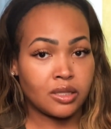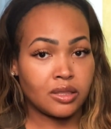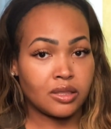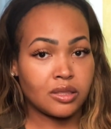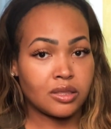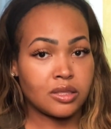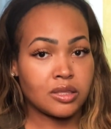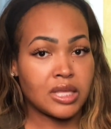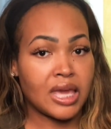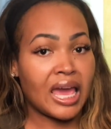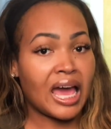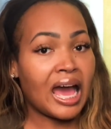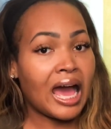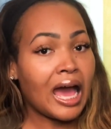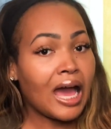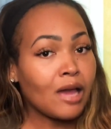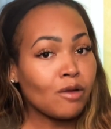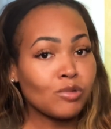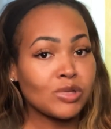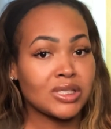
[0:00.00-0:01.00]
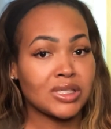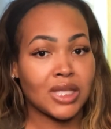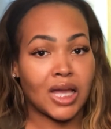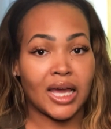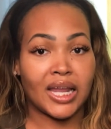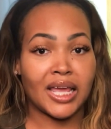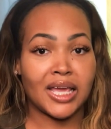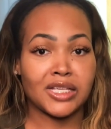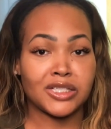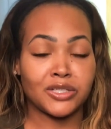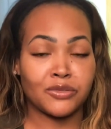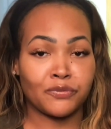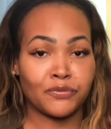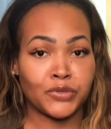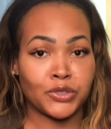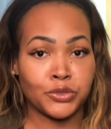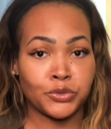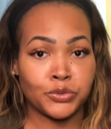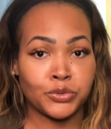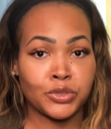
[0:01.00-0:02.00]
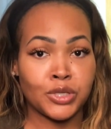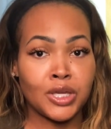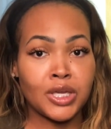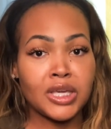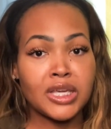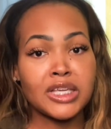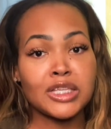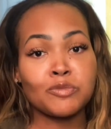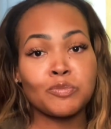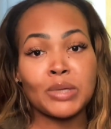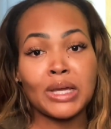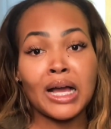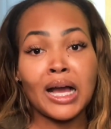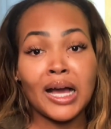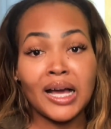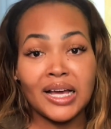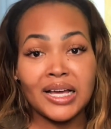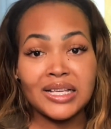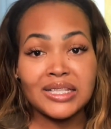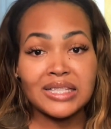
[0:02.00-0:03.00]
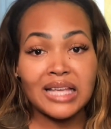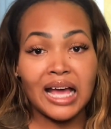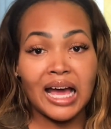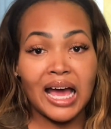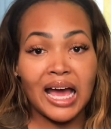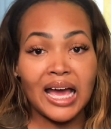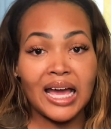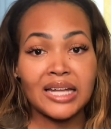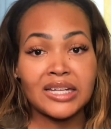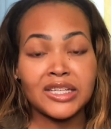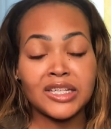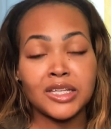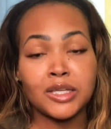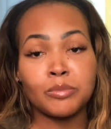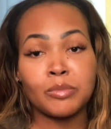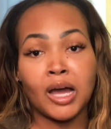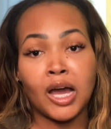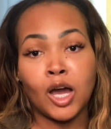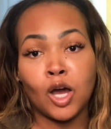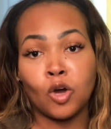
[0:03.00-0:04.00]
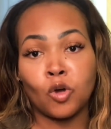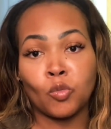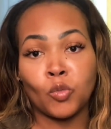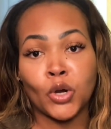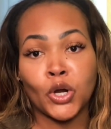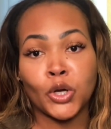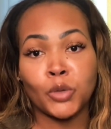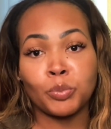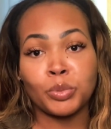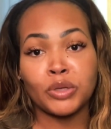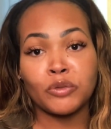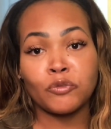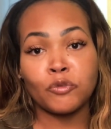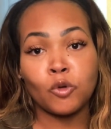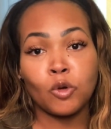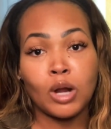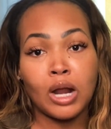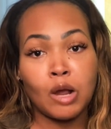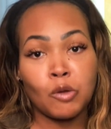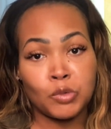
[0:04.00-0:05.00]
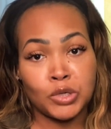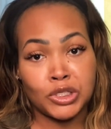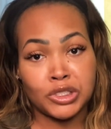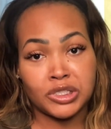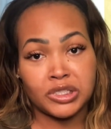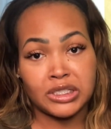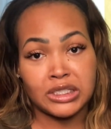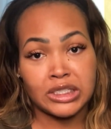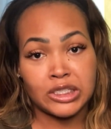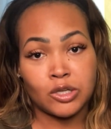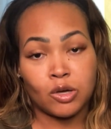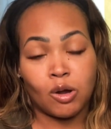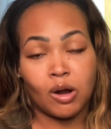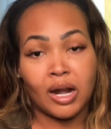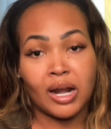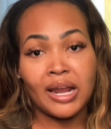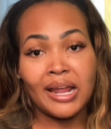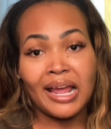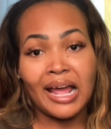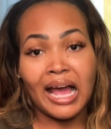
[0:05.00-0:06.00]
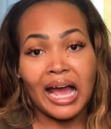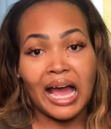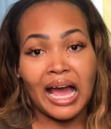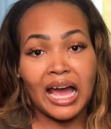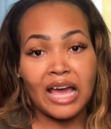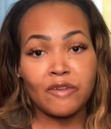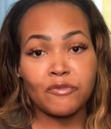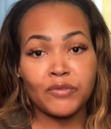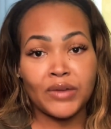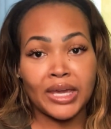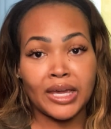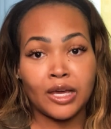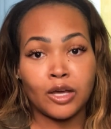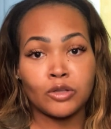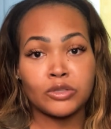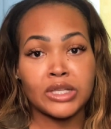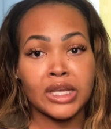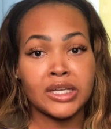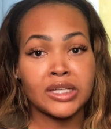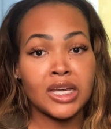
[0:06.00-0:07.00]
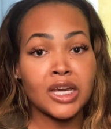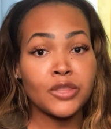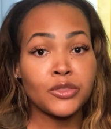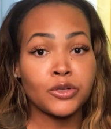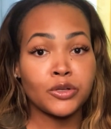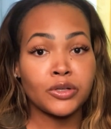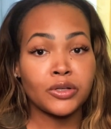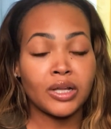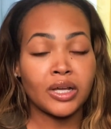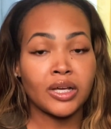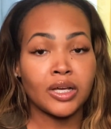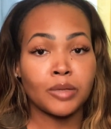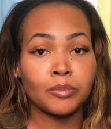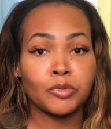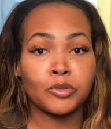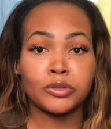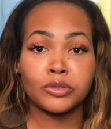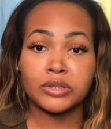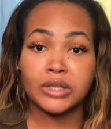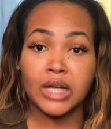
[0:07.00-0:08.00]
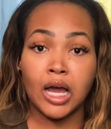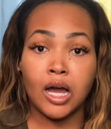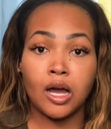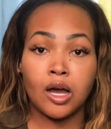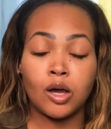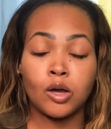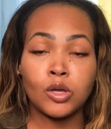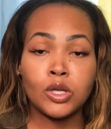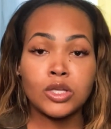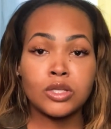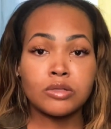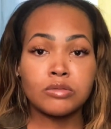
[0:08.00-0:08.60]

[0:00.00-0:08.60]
that I was not as confused is because I did my homework before I went to the DR. I found another doll,